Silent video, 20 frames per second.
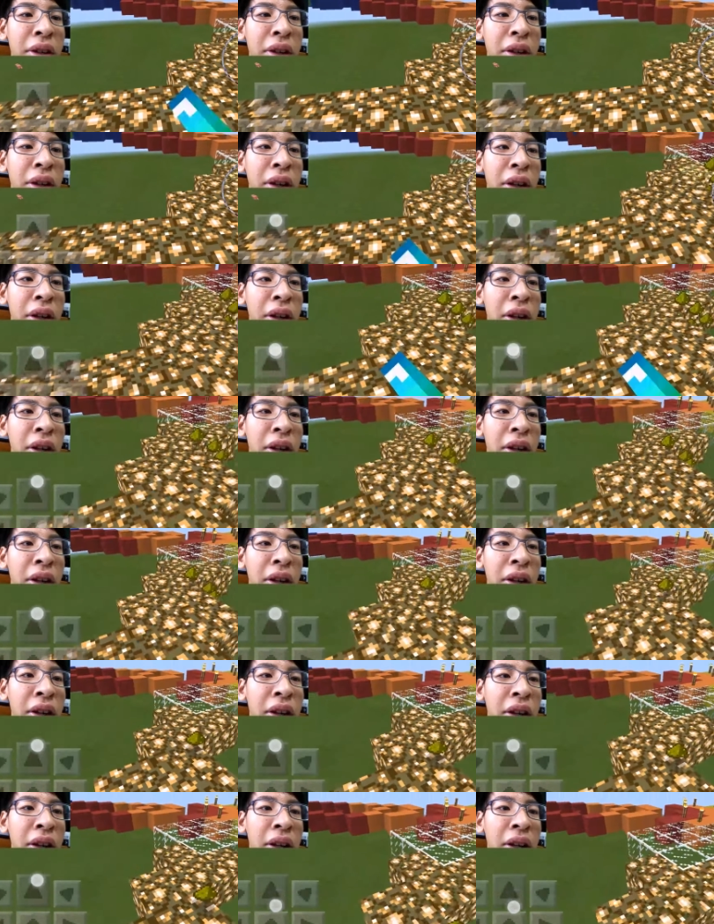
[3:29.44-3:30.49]
where, where are
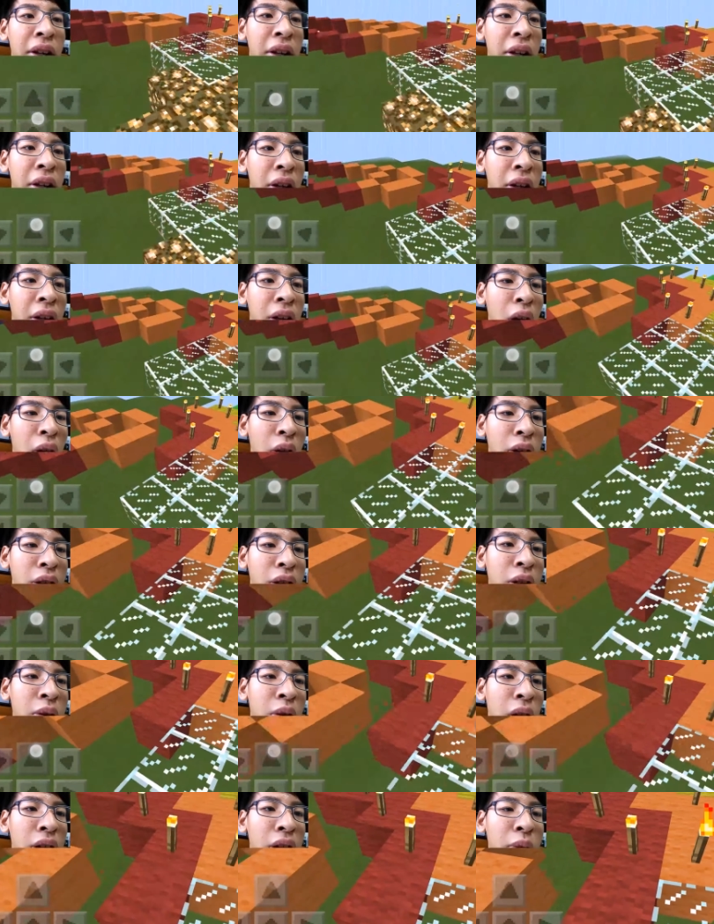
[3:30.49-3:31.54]
you? Oh, I think
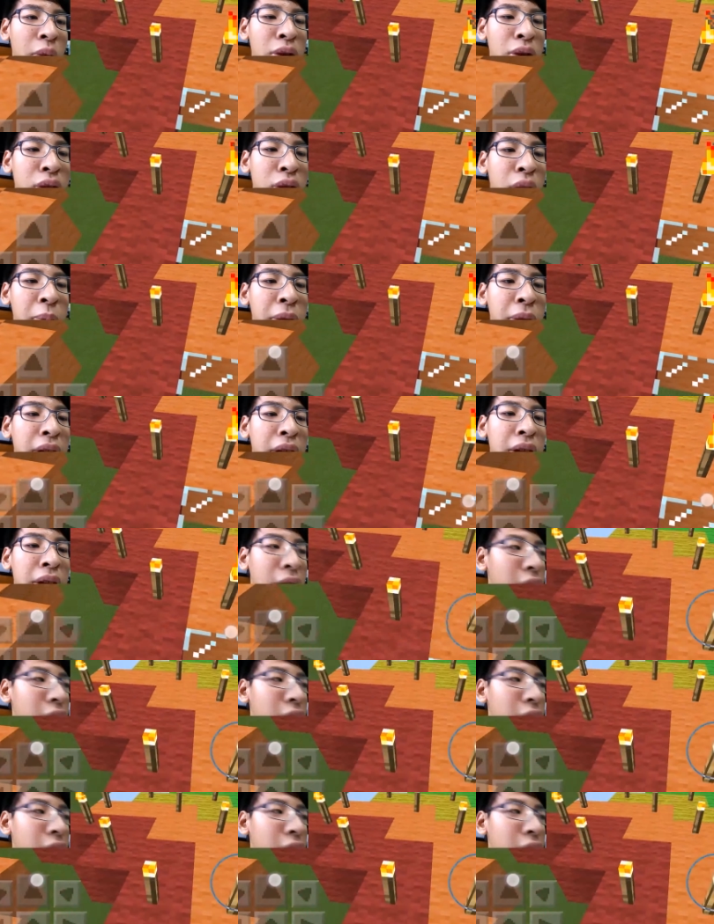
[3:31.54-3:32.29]
I think we just completed it.